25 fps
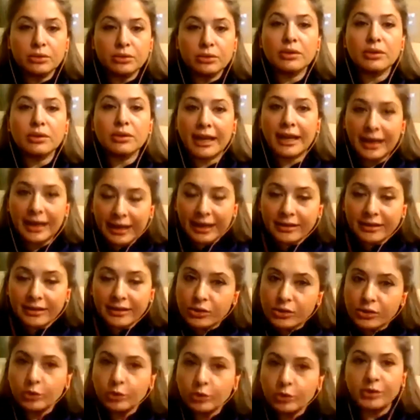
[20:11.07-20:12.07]
had
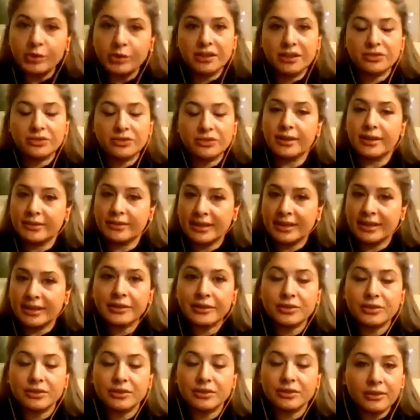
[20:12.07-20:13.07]
dubious
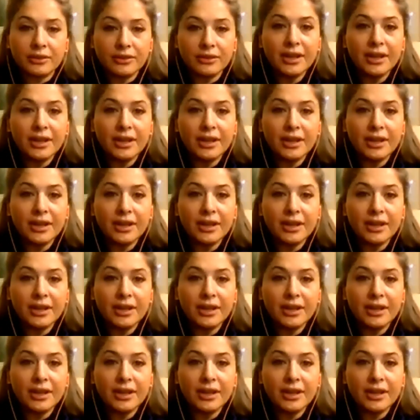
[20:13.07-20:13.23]
transactions,